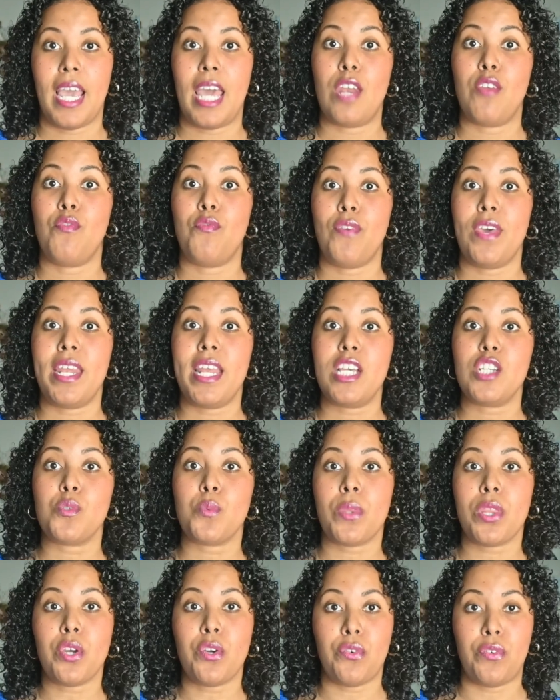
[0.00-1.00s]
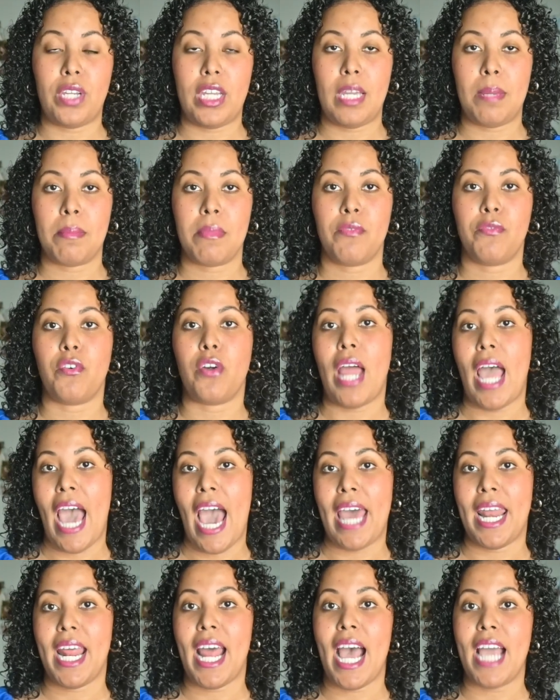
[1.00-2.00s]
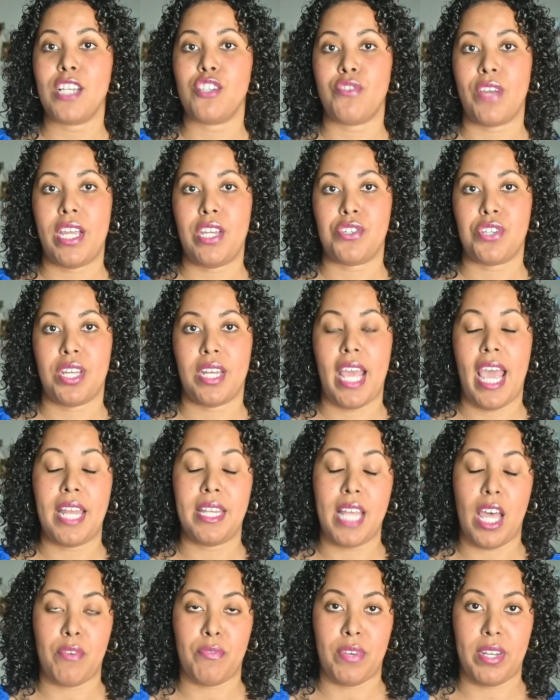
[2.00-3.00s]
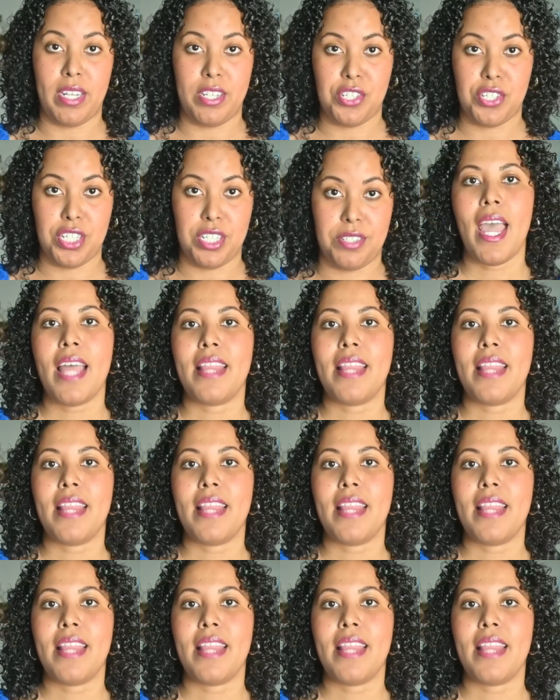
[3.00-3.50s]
and finish with a cream for added hydration and definition.